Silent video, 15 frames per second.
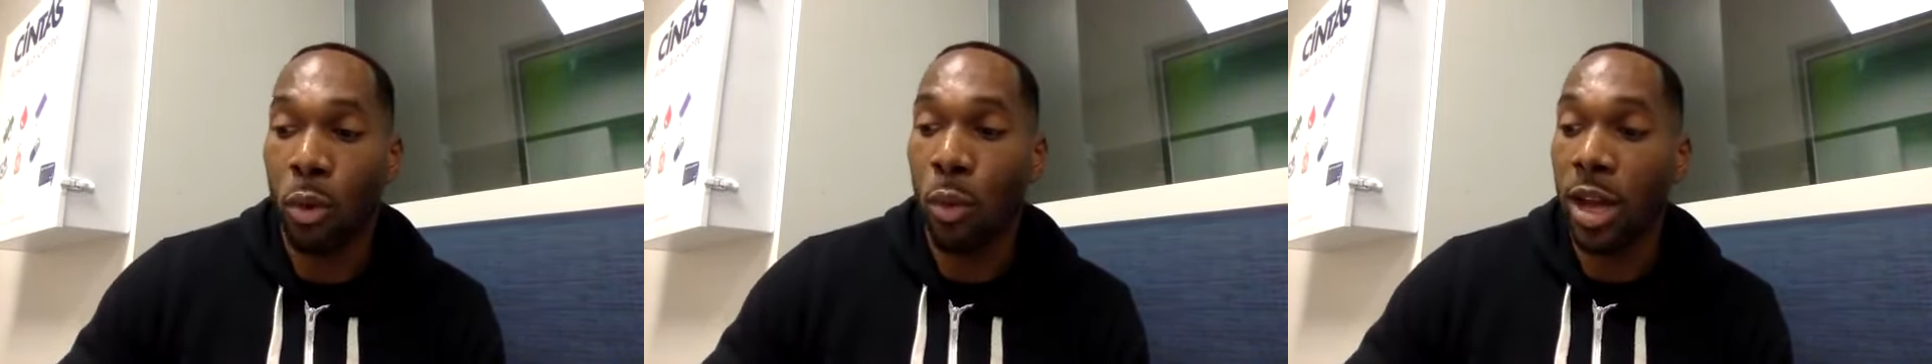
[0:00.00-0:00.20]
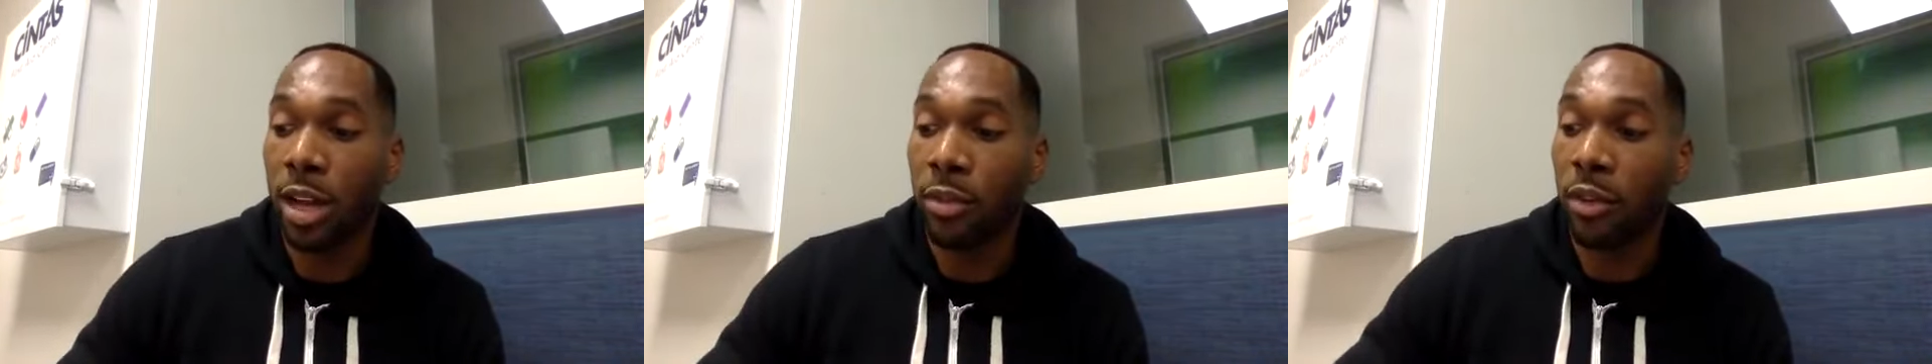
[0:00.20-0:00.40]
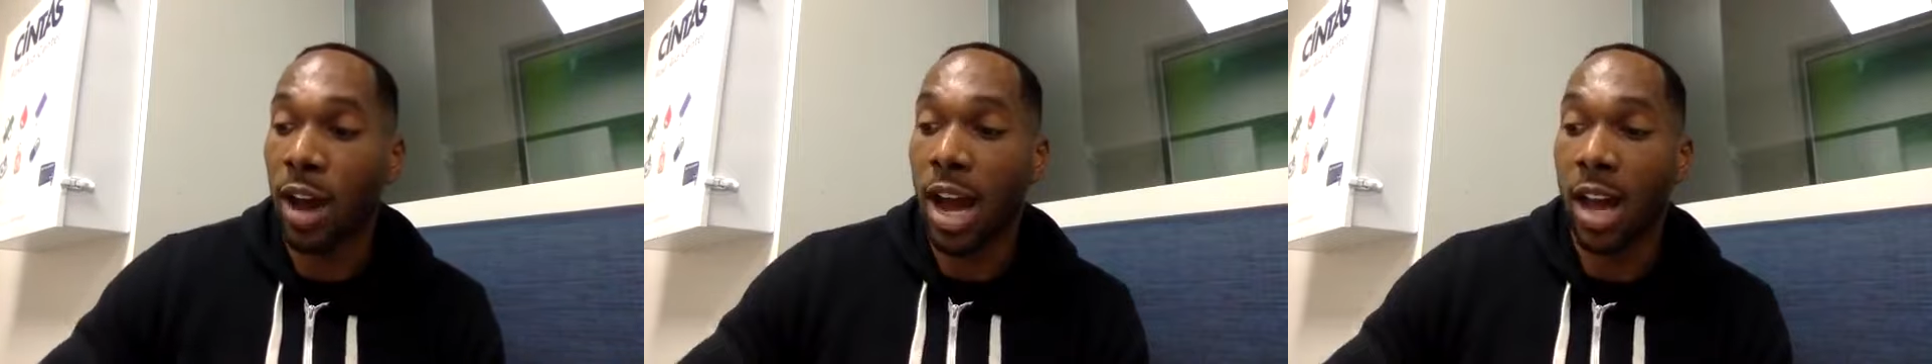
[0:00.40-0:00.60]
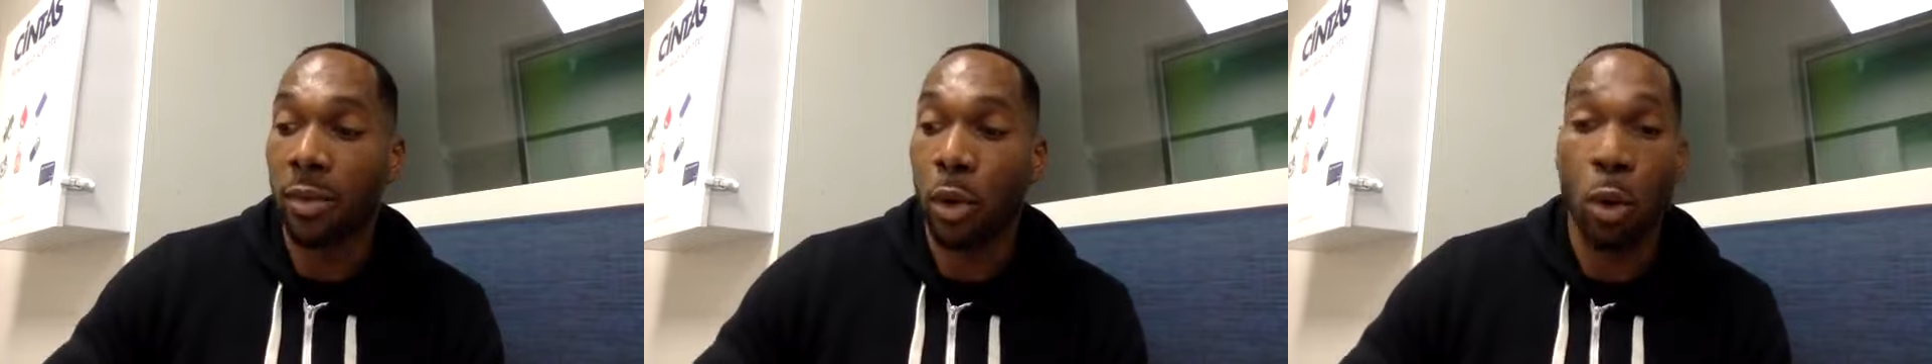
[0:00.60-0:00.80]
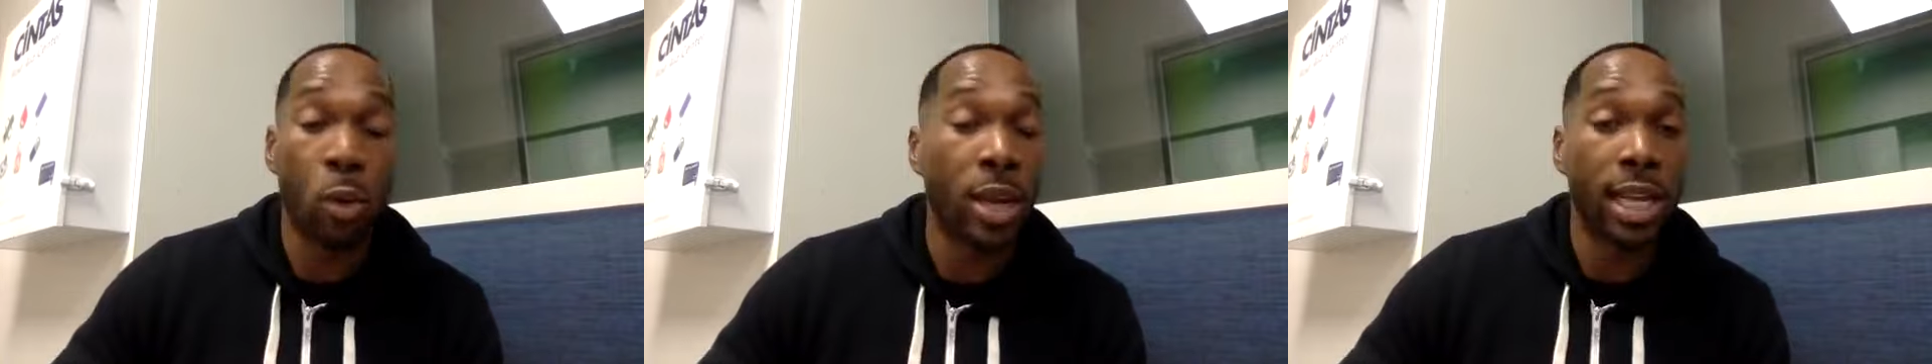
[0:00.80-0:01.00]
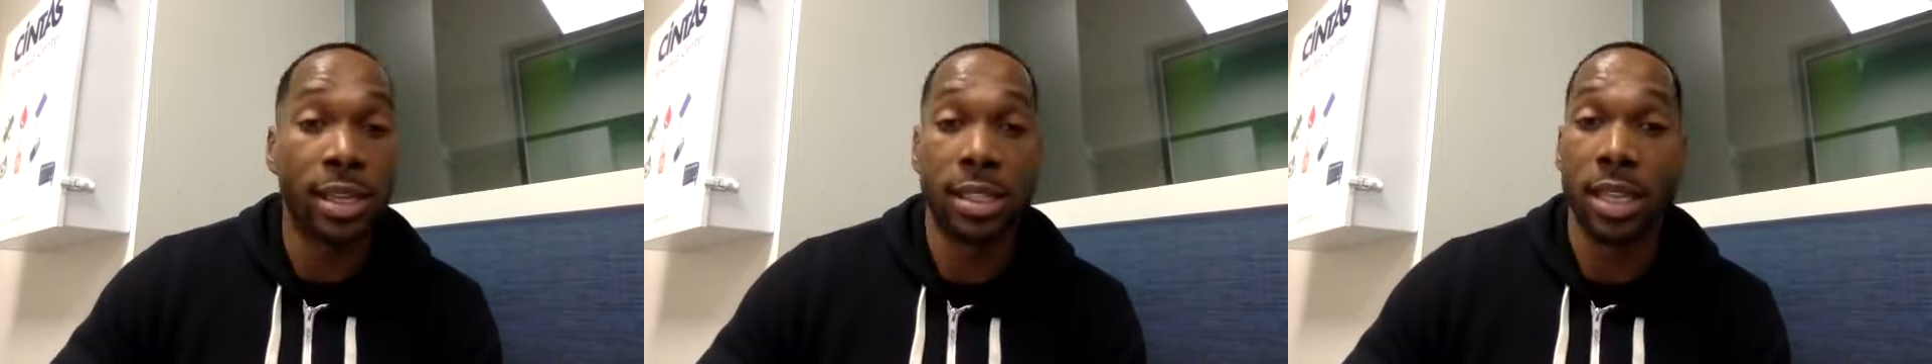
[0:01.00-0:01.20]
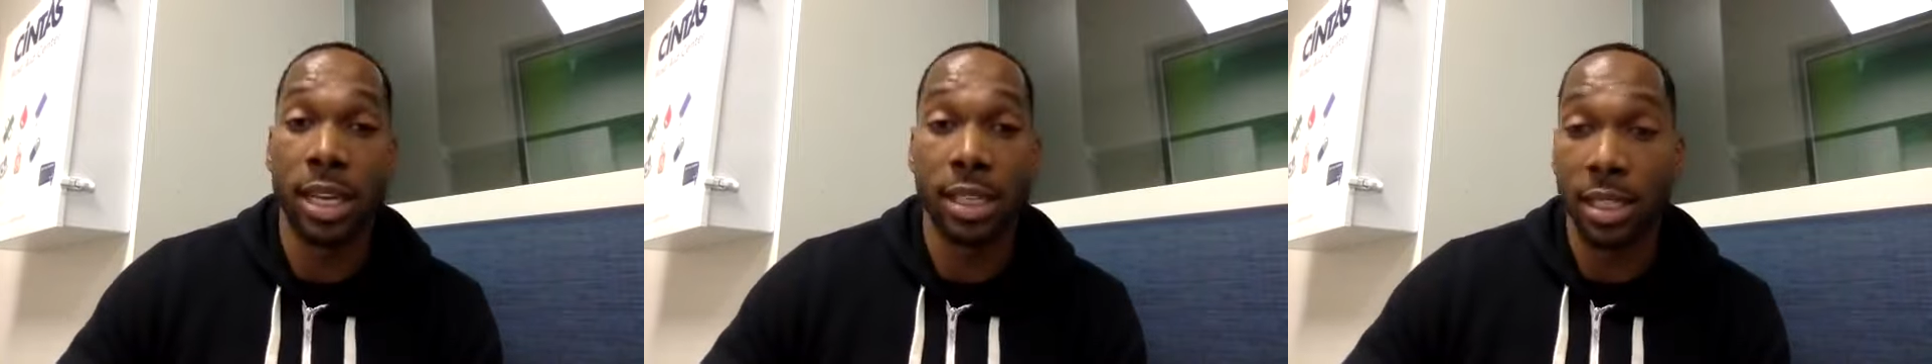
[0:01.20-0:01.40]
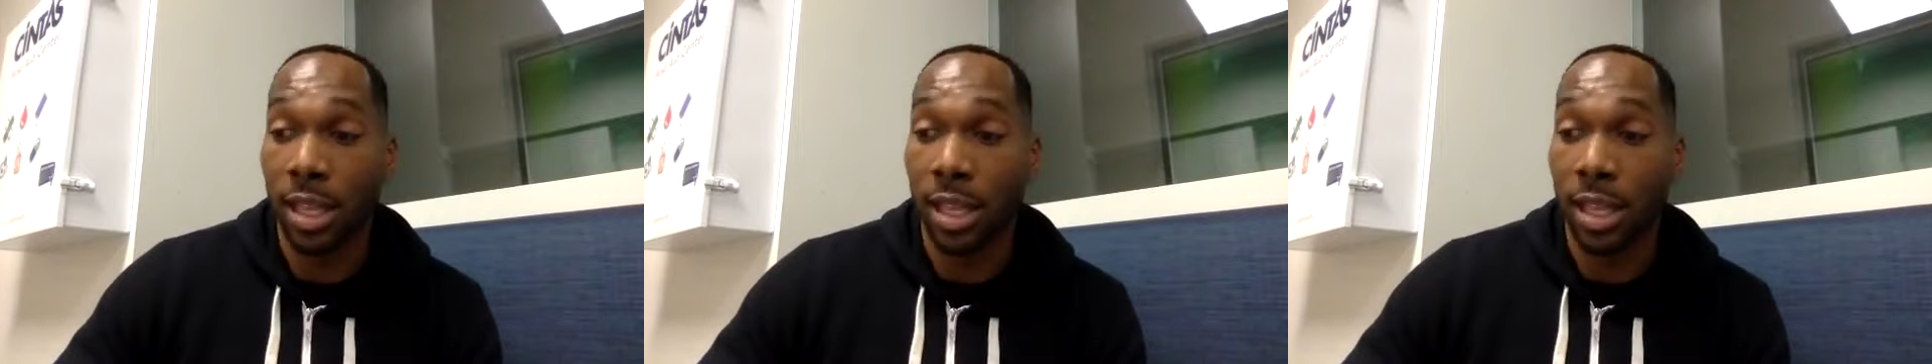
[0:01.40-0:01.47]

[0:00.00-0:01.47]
week 5, or week 6.